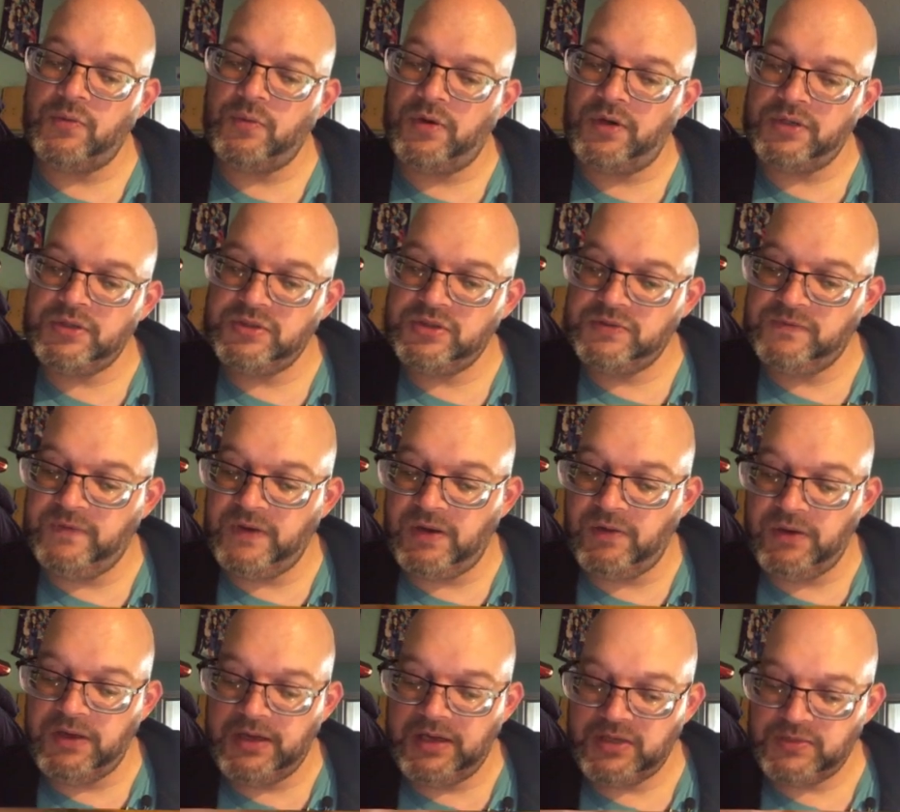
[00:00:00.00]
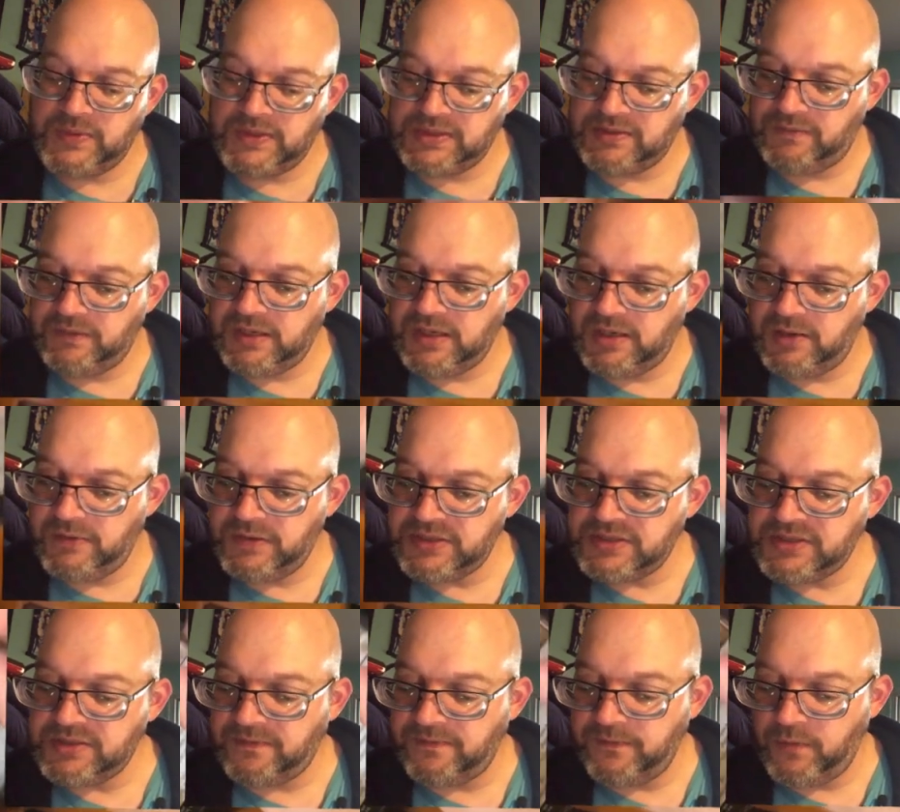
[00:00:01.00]
works very inexpensively here.
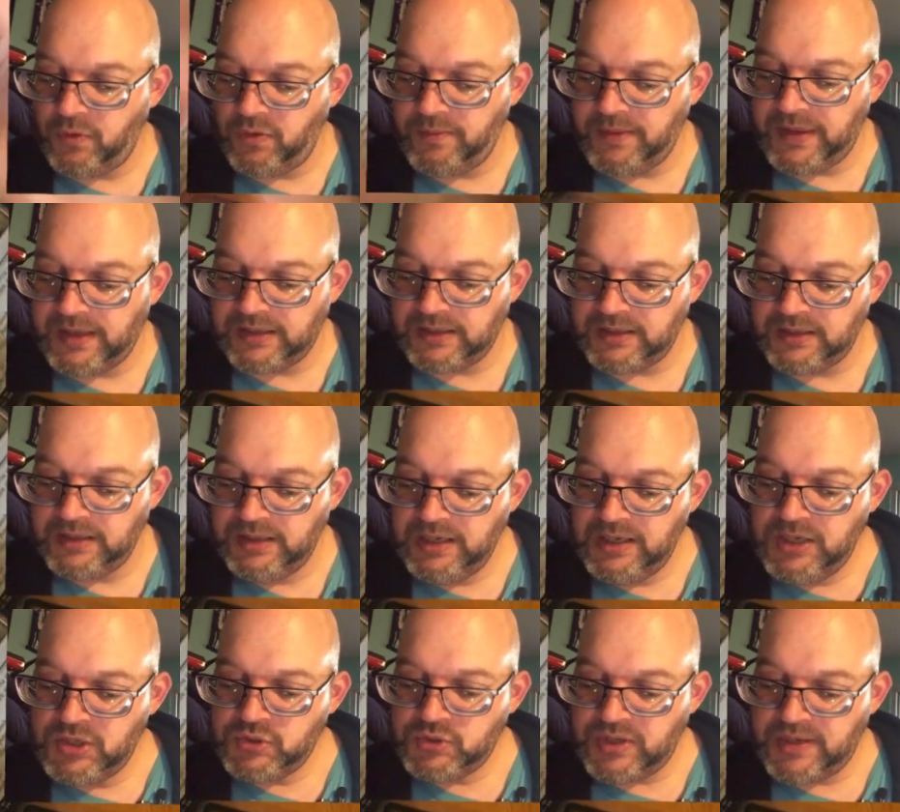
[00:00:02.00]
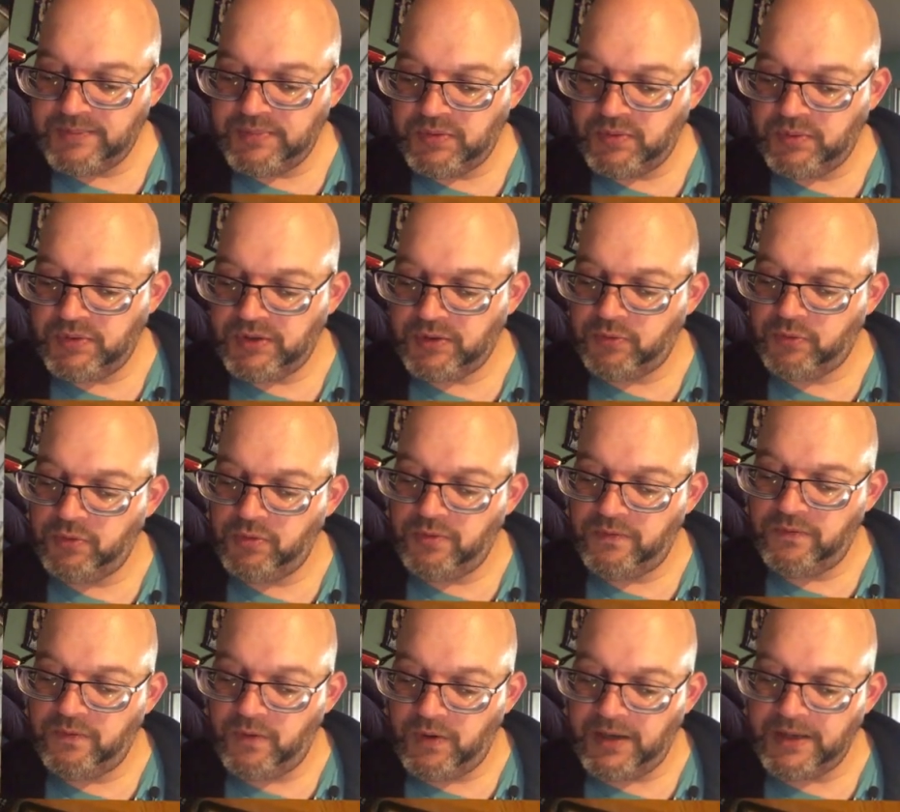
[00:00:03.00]
This is a 4-mana trample with a crew
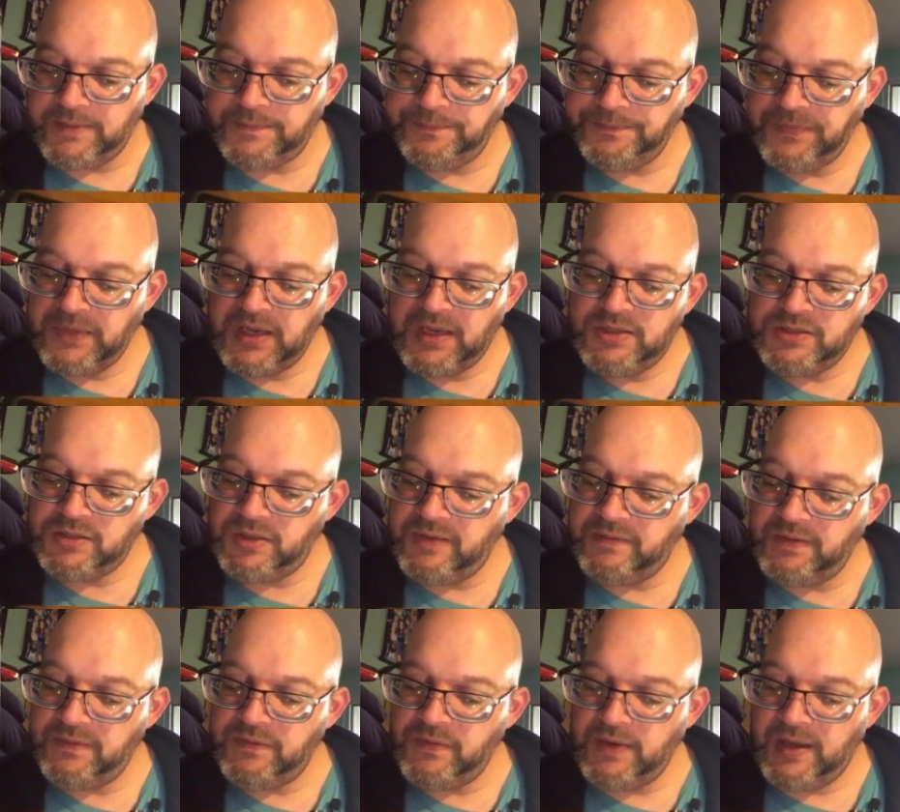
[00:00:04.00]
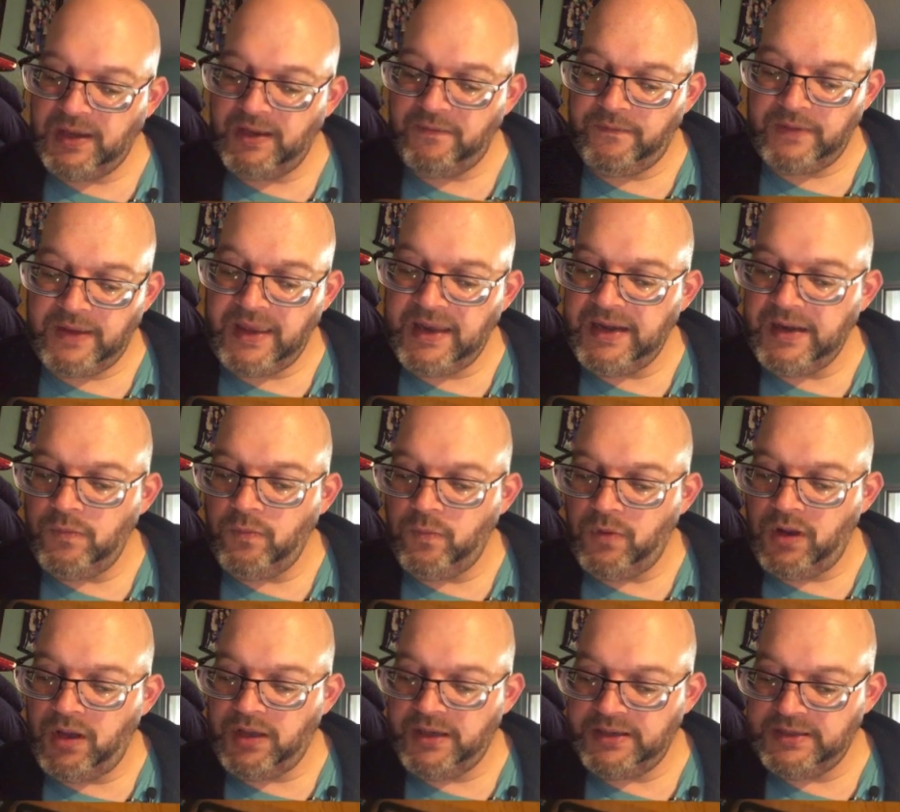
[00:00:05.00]
of 1. So even if you have any
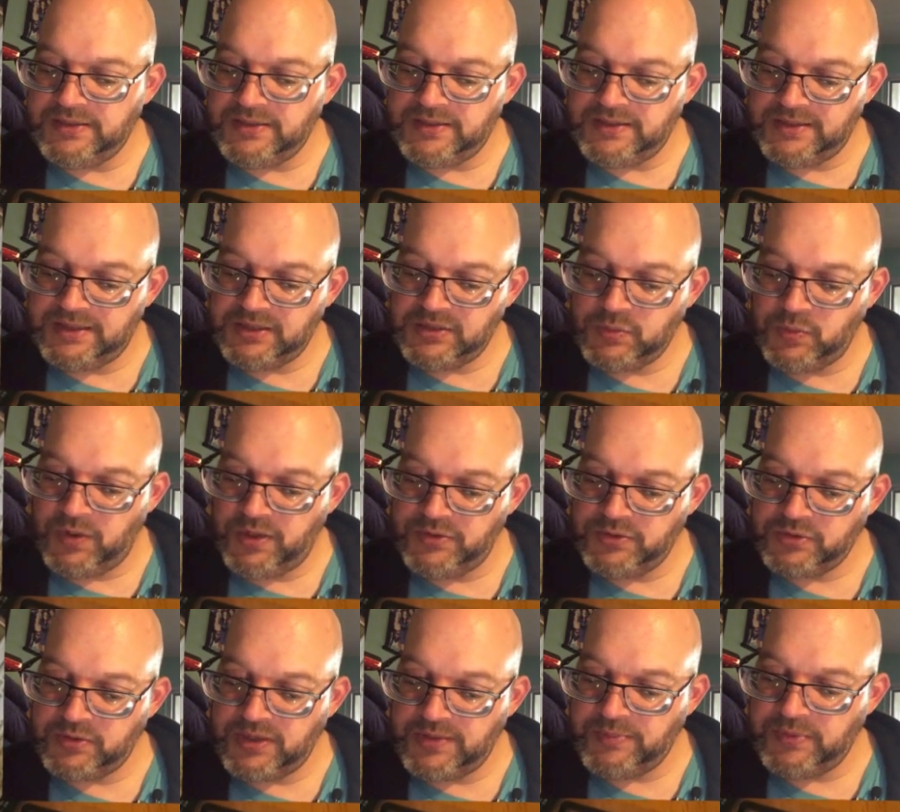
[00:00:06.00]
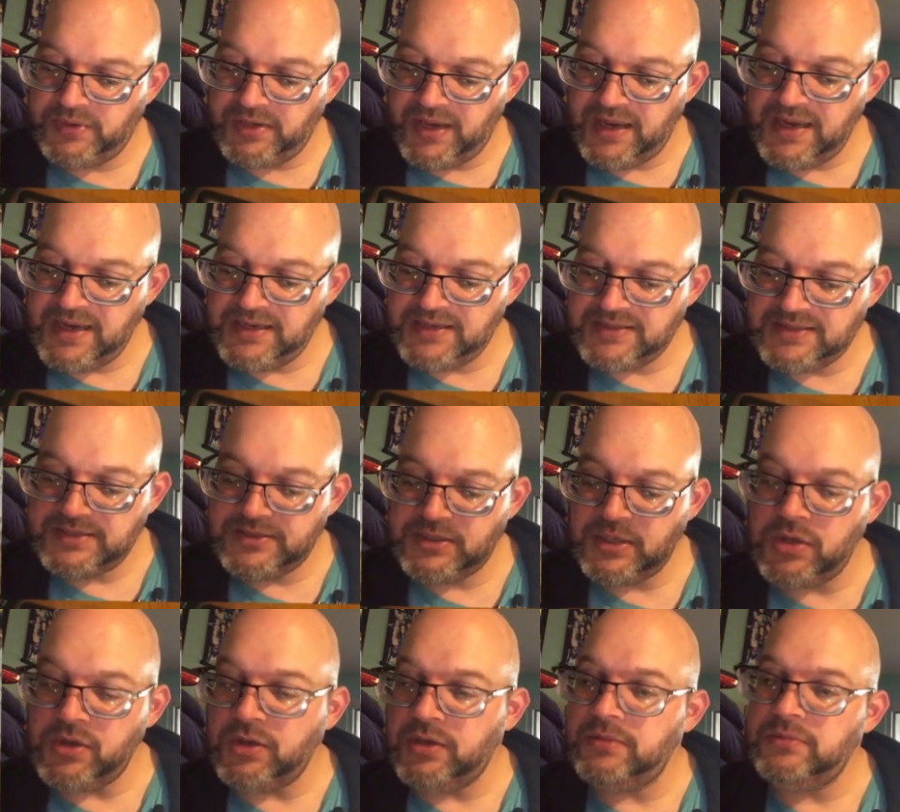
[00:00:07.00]
1, it's a 6/1 trample haste. So
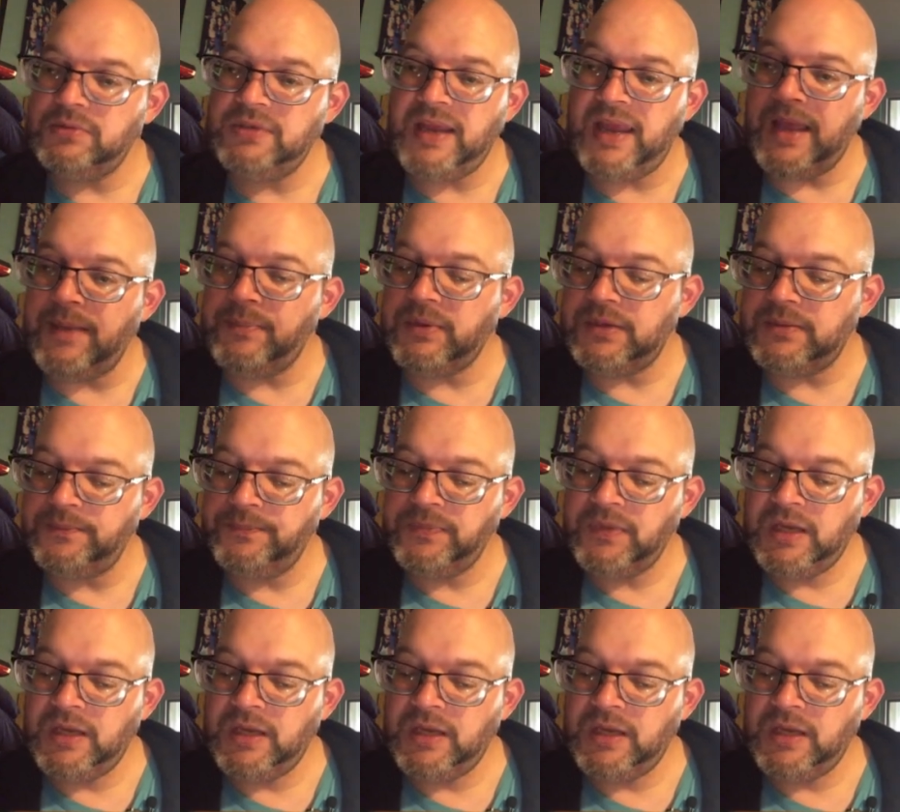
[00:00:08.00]
you can tap it,